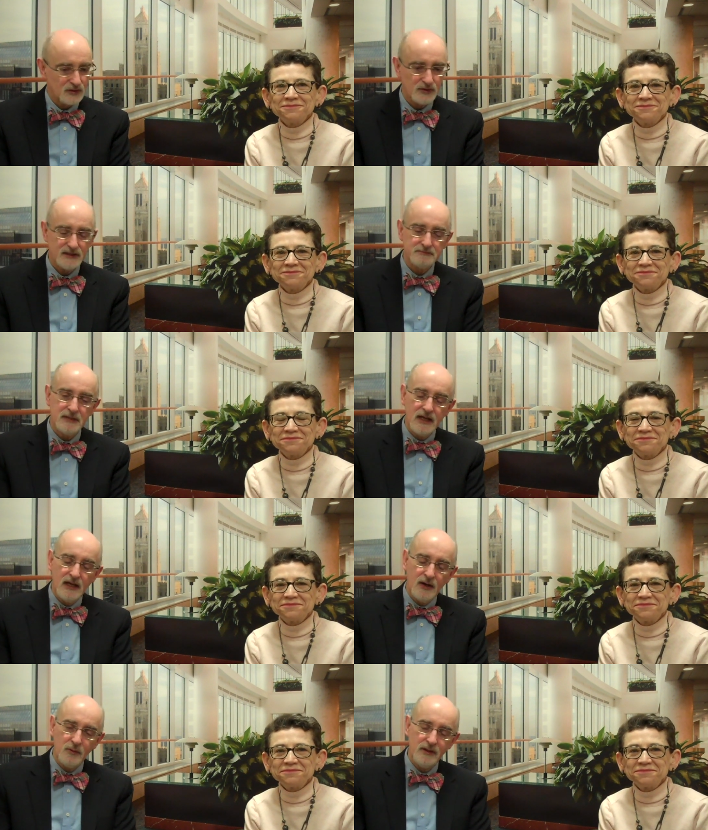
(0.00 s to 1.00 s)
Speaker 1: Great.
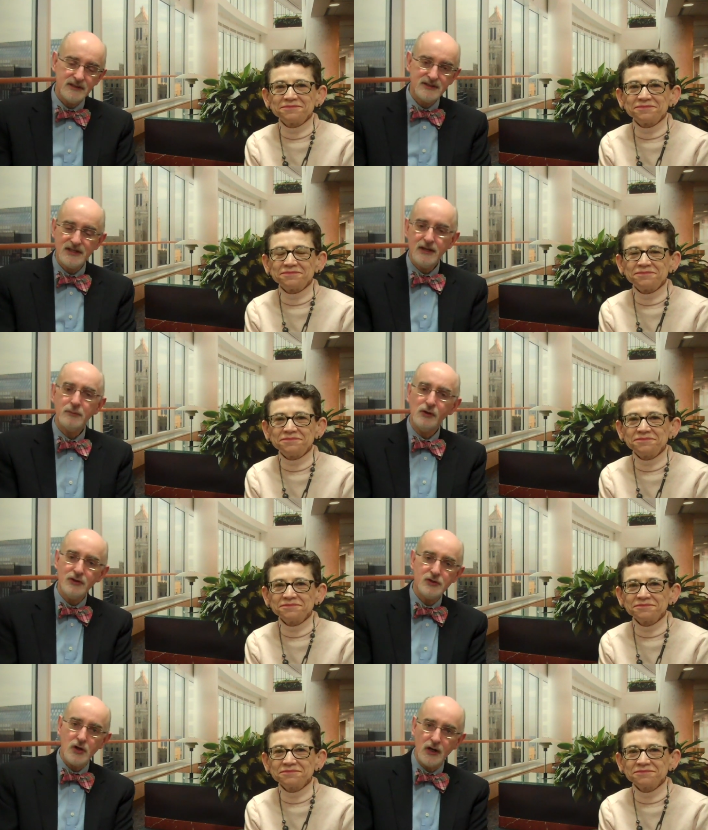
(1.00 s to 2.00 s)
Well, today we're
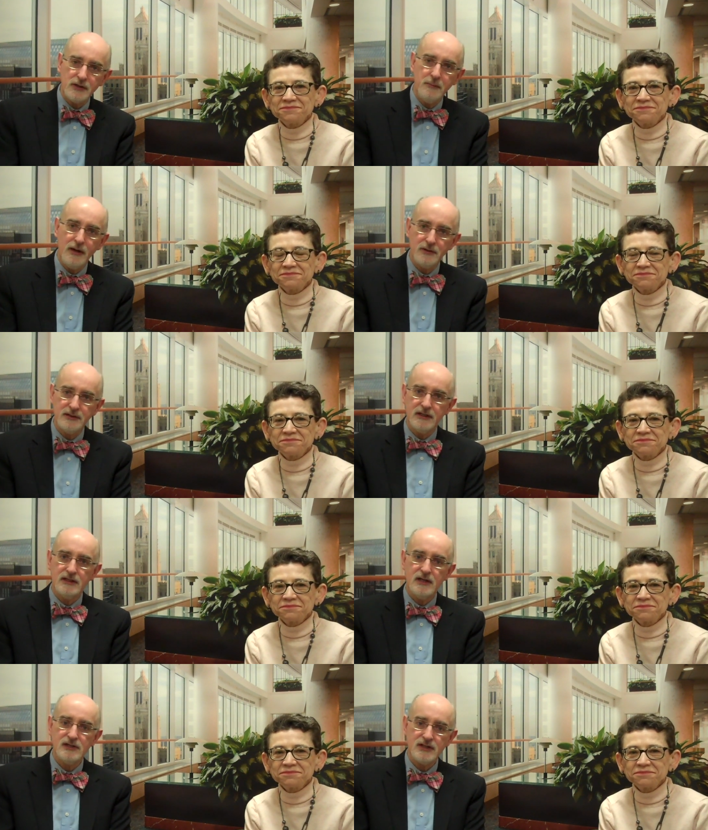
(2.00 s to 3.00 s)
going to talk about
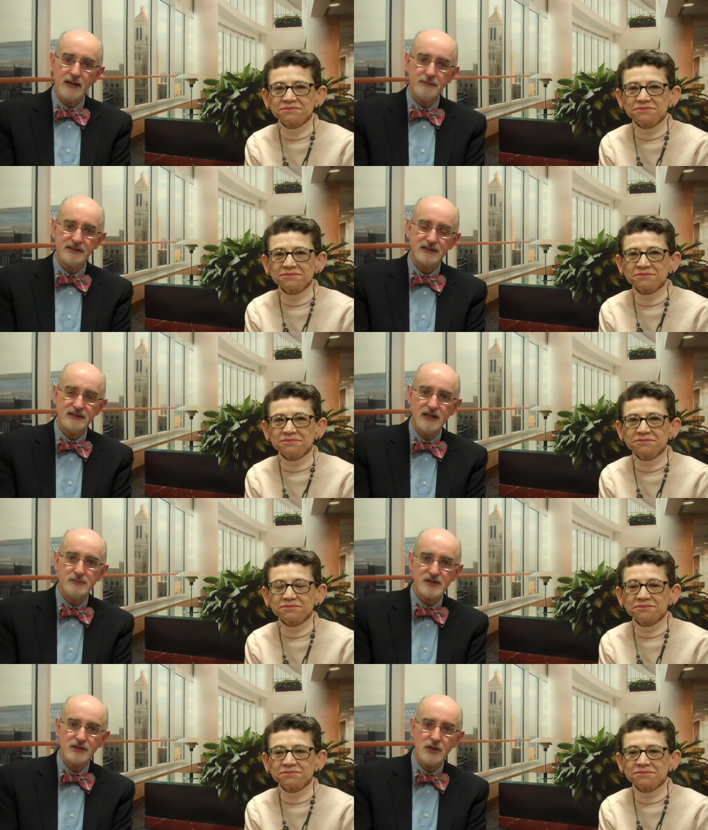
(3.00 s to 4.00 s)
a, a topic that
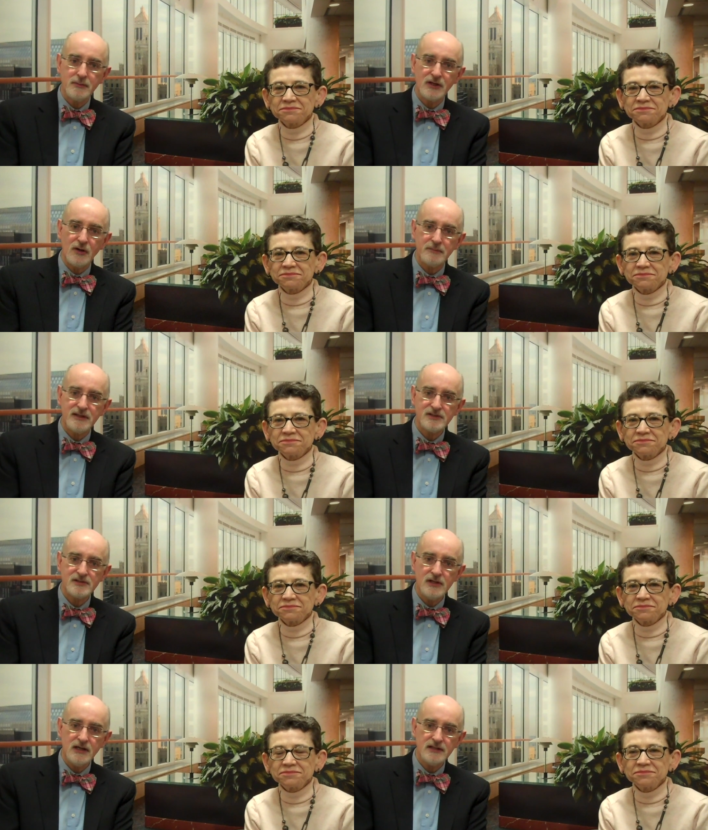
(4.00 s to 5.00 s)
keeps on coming up.
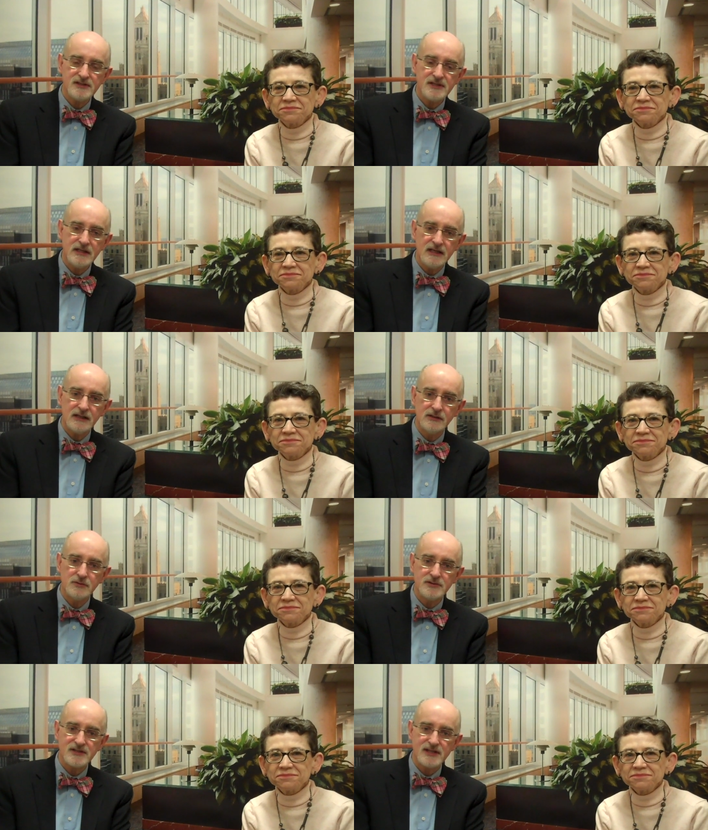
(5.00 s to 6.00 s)
That's non-celiac
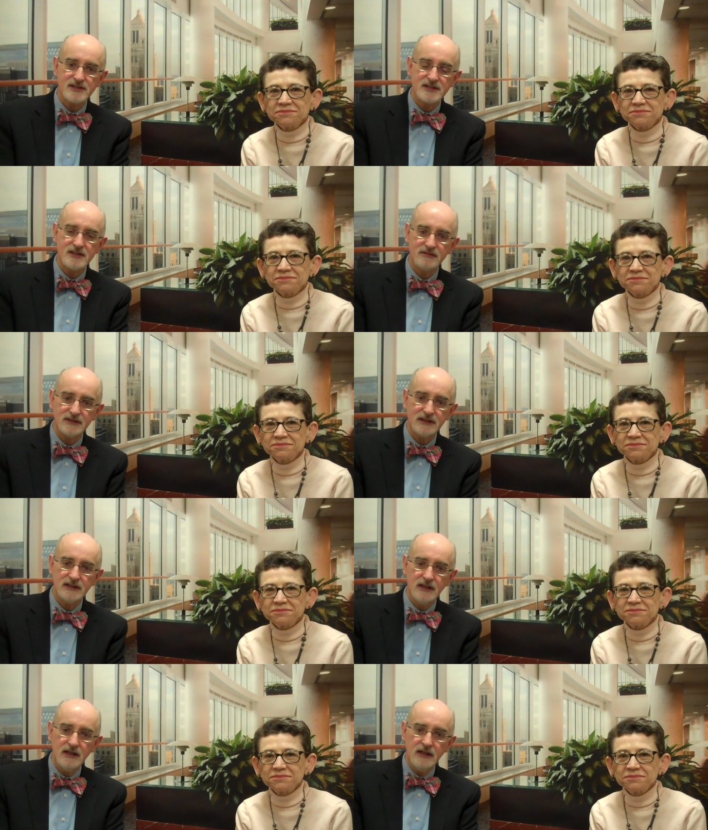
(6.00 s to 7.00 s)
gluten sensitivity.
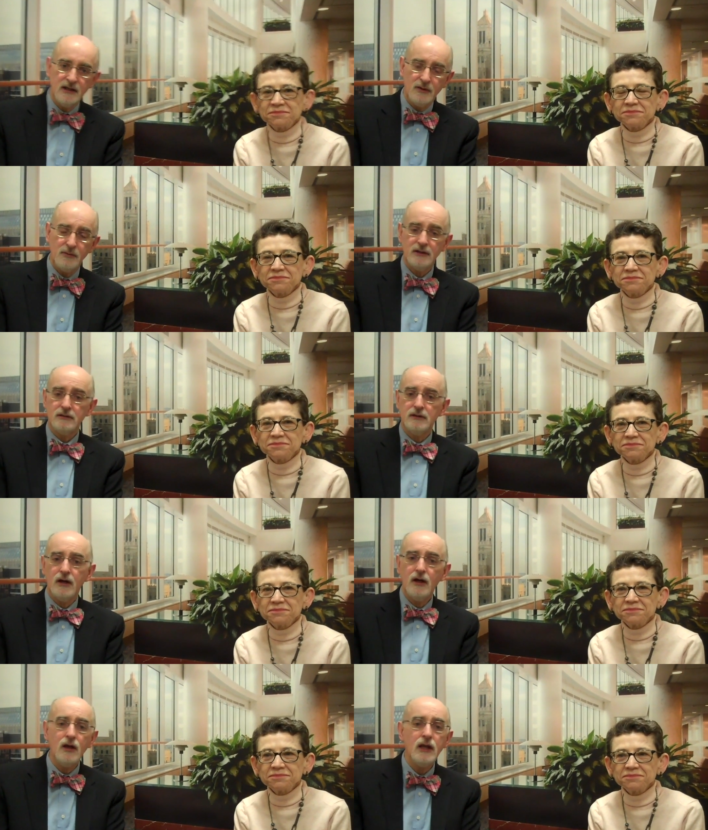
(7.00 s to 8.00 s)
Well,
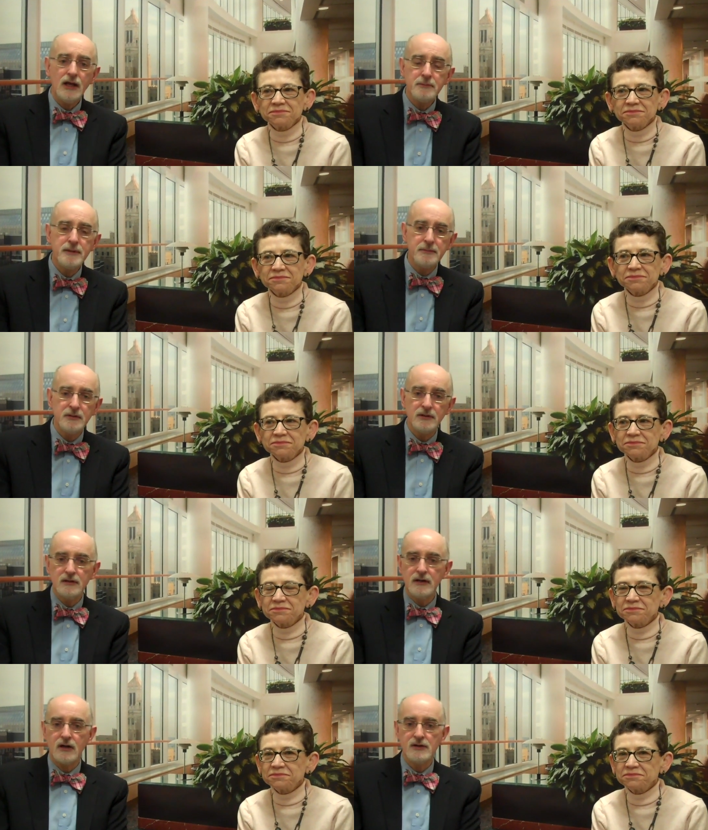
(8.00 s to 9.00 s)
a lot of people
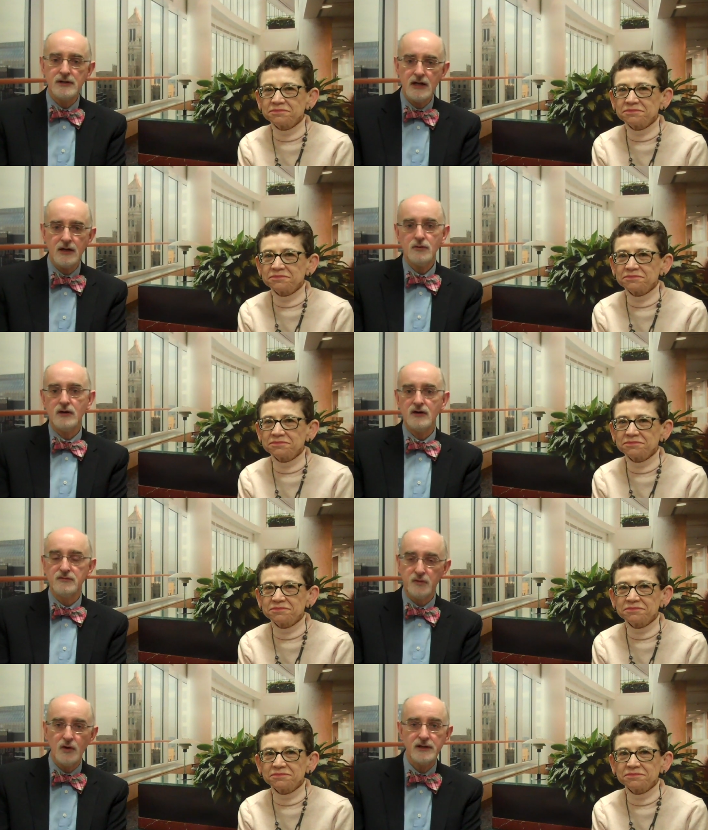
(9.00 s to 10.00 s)
are now
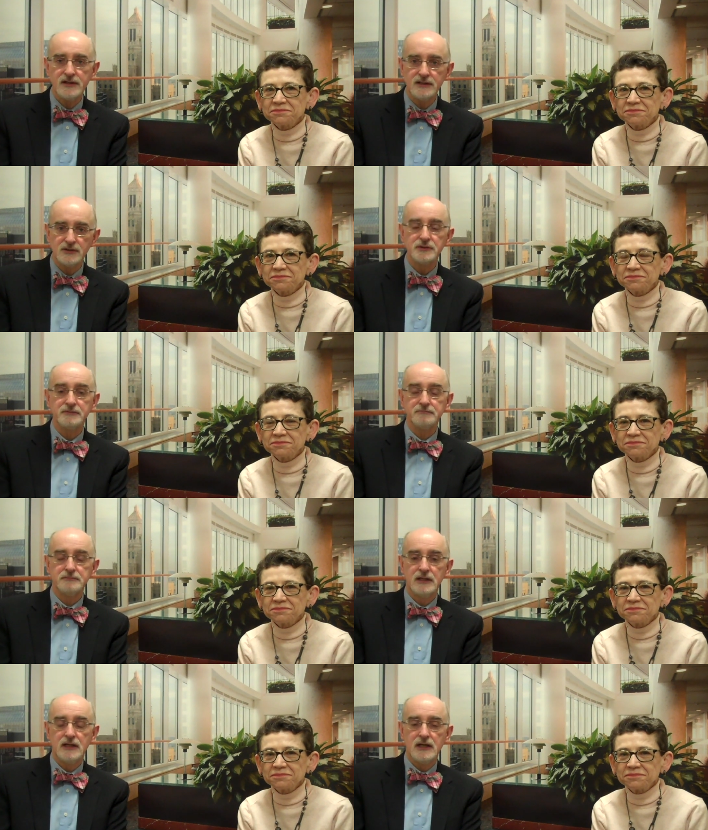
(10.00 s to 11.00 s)
avoiding gluten.
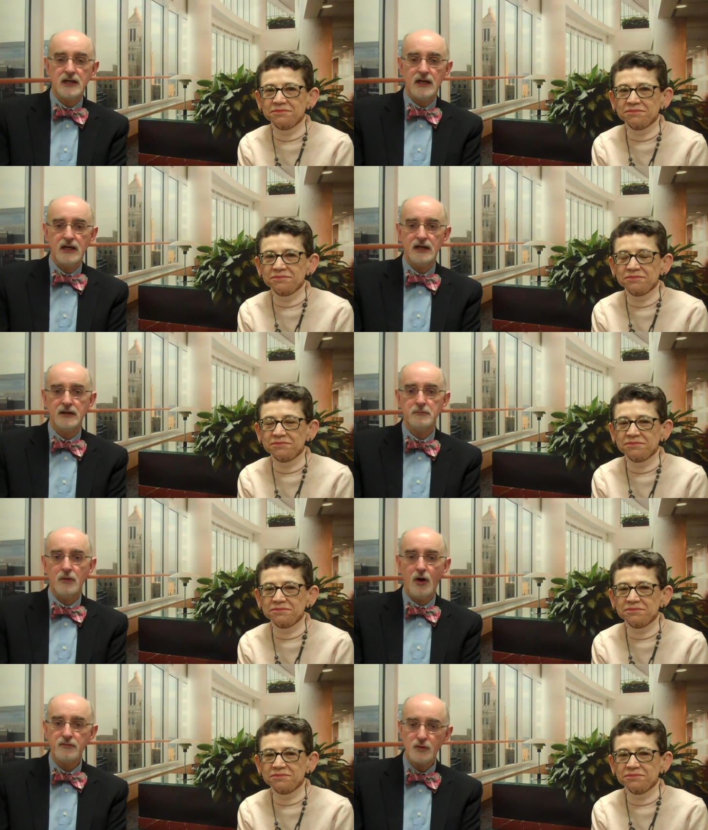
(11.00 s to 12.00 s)

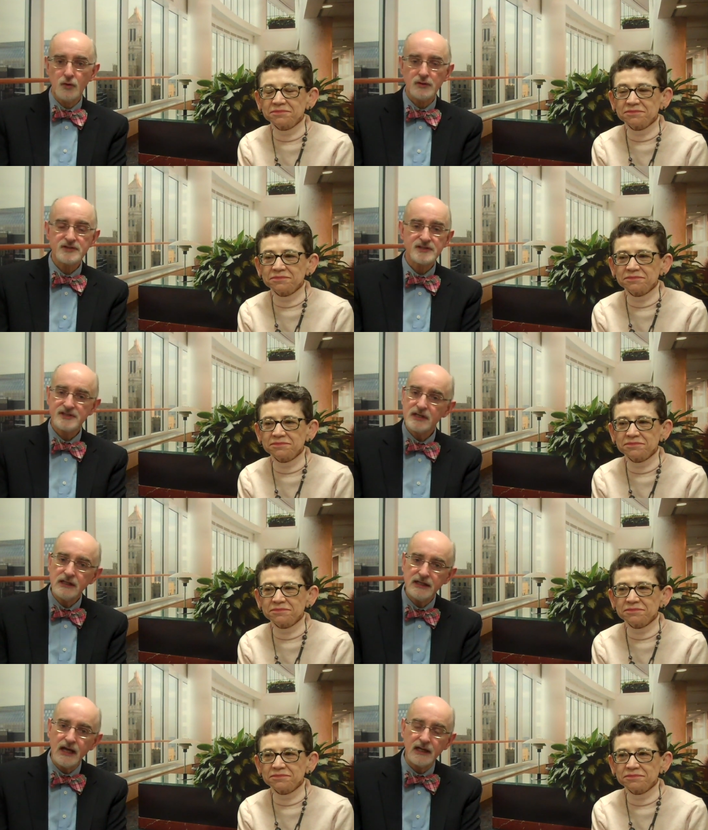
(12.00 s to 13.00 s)
Um, of course,
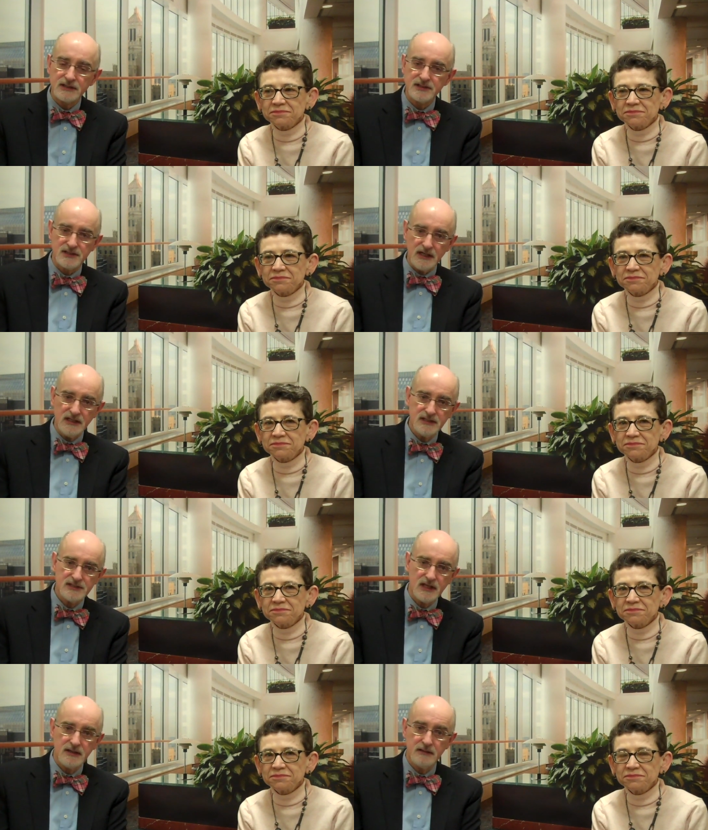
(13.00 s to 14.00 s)
celiac
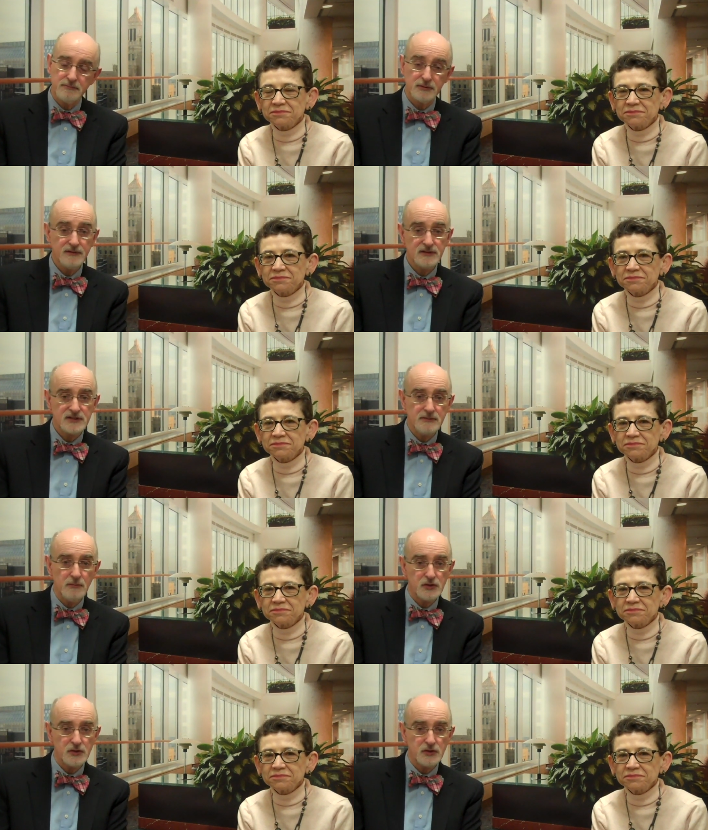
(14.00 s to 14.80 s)
disease, a previously